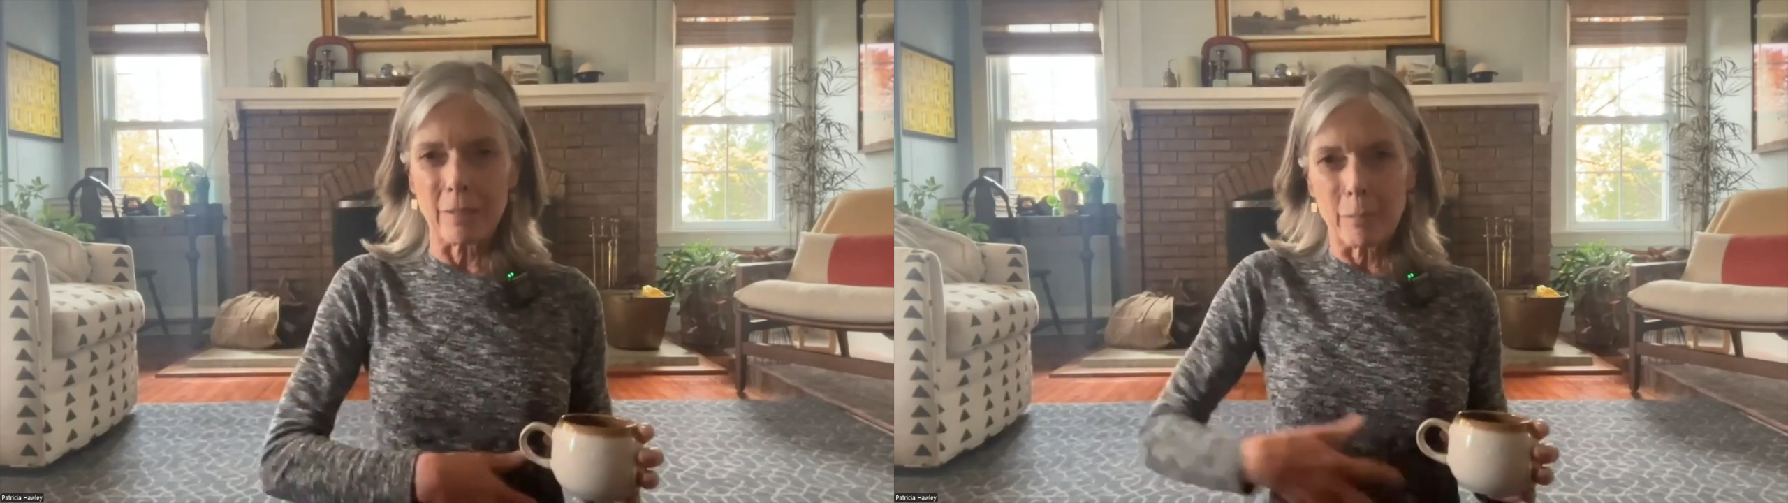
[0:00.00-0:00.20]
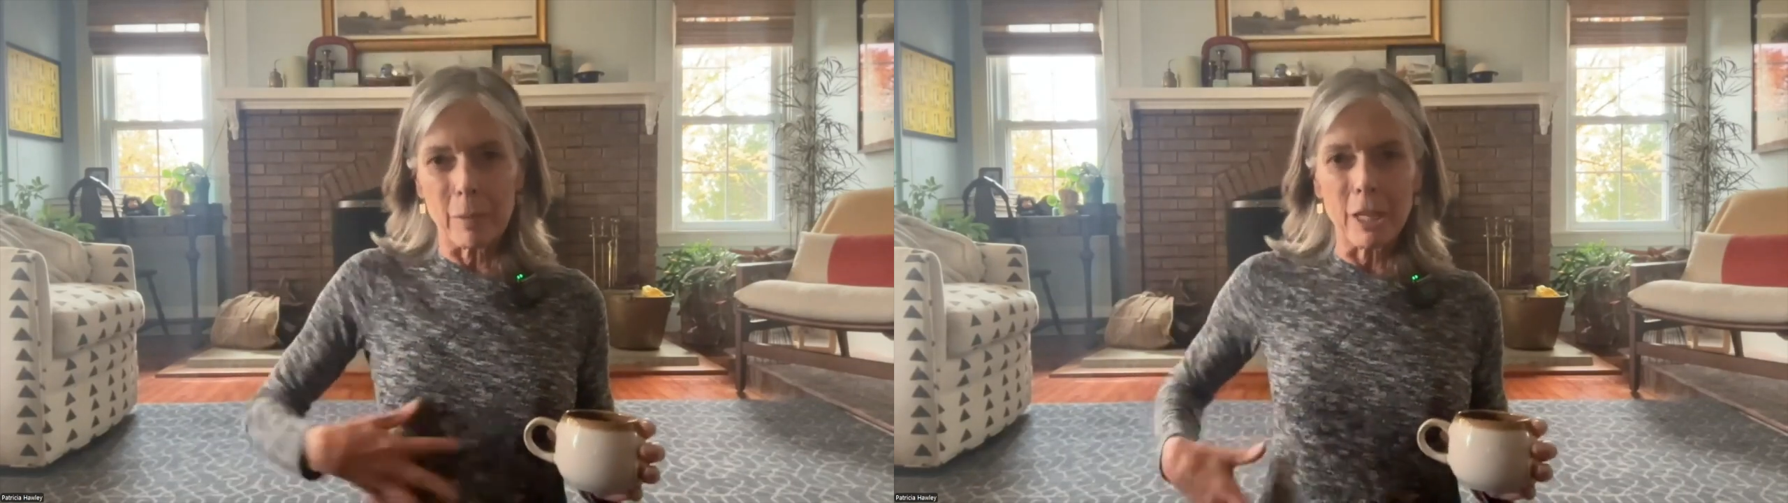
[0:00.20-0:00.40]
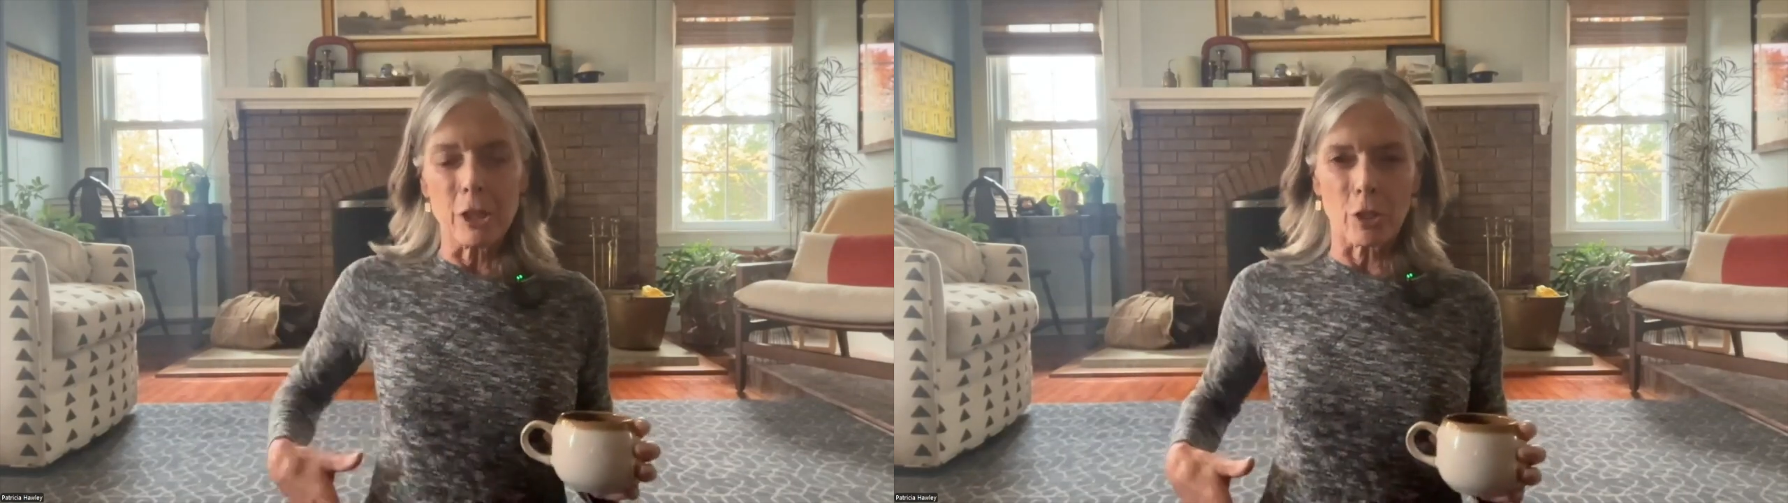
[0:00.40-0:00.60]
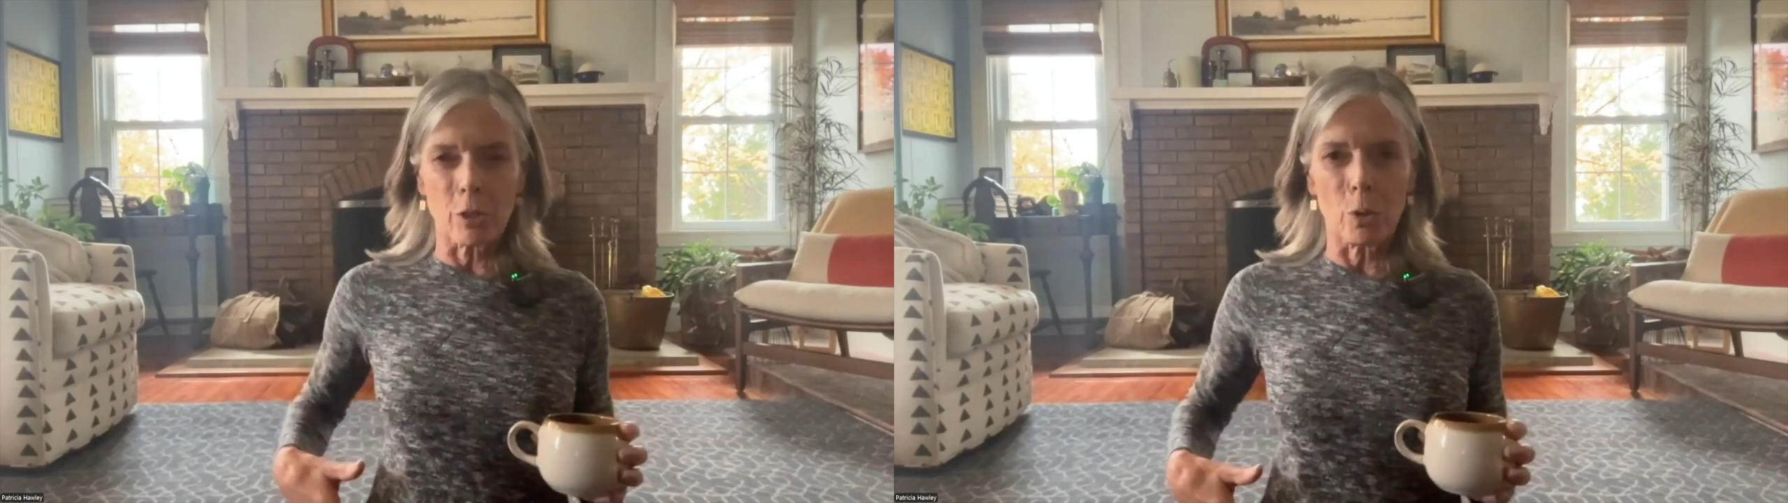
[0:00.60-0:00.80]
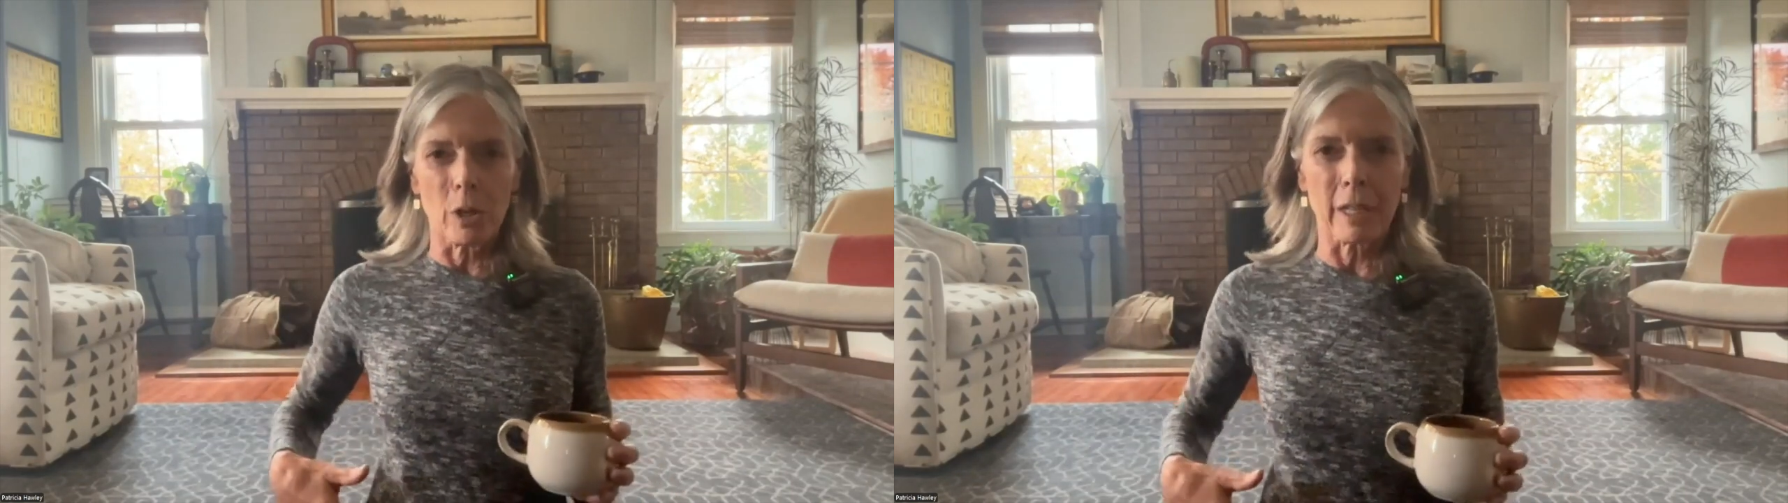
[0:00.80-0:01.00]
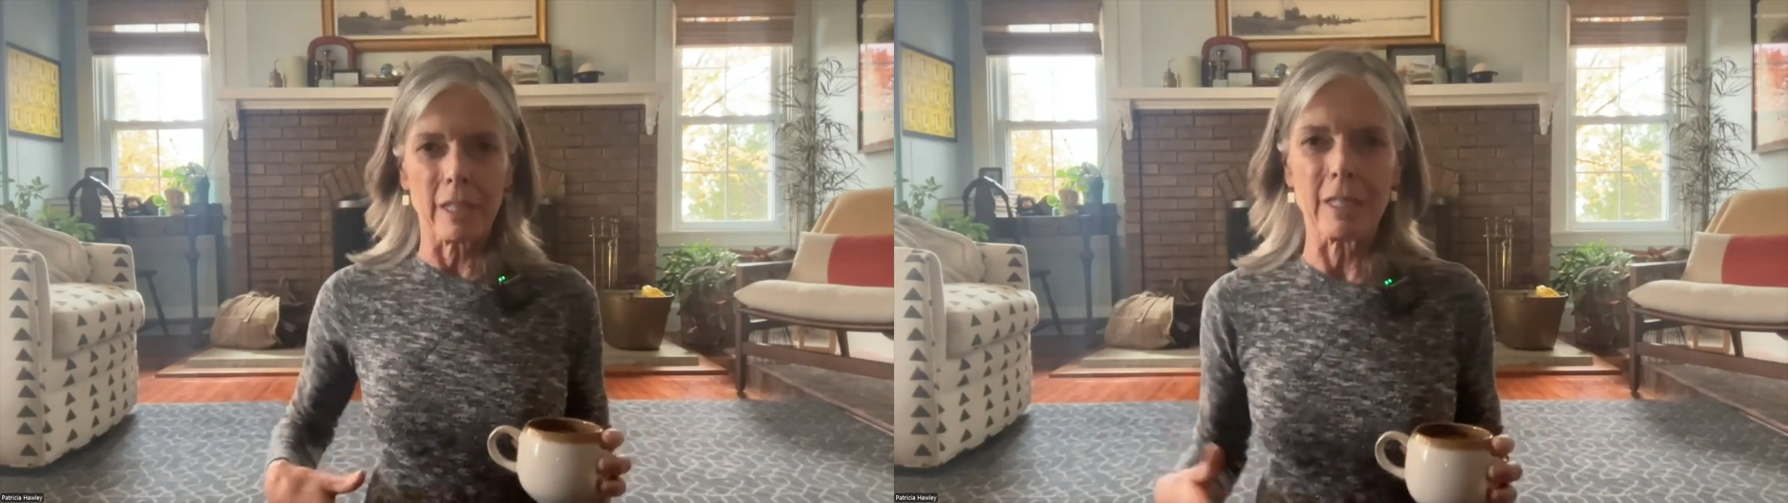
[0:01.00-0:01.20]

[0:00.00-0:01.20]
major organs,